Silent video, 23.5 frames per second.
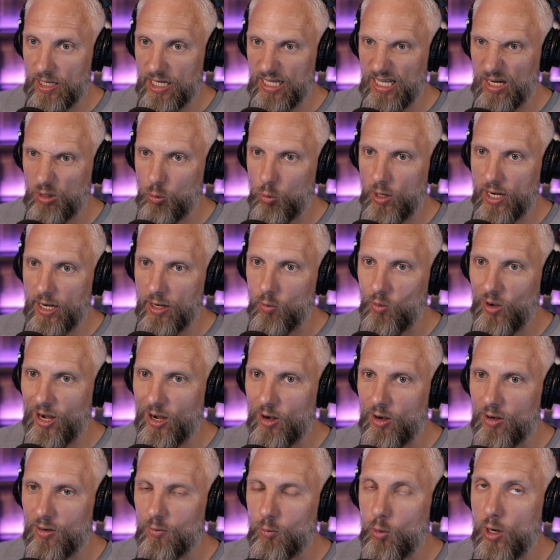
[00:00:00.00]
Like where
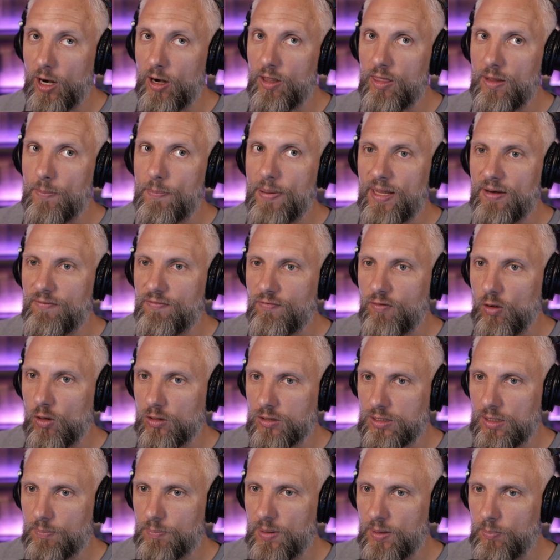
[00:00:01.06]
where where are the pitfalls
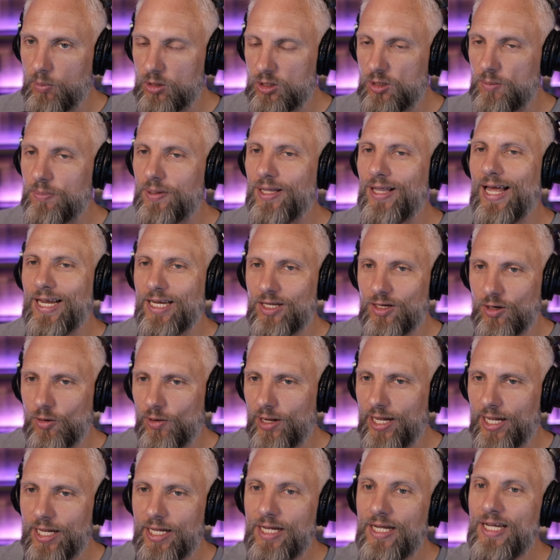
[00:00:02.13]
that people should be like, you know
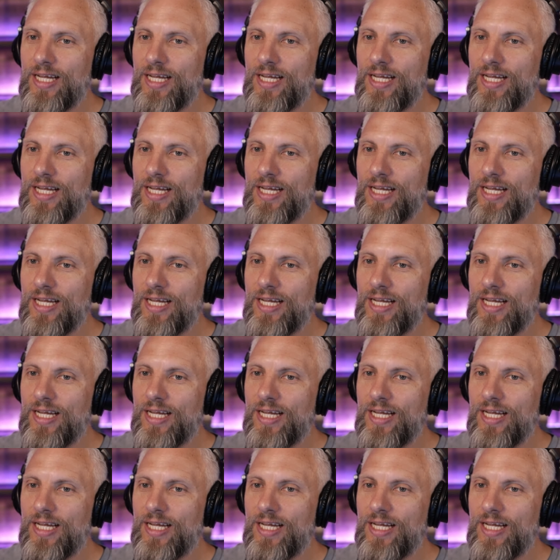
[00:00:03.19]
what,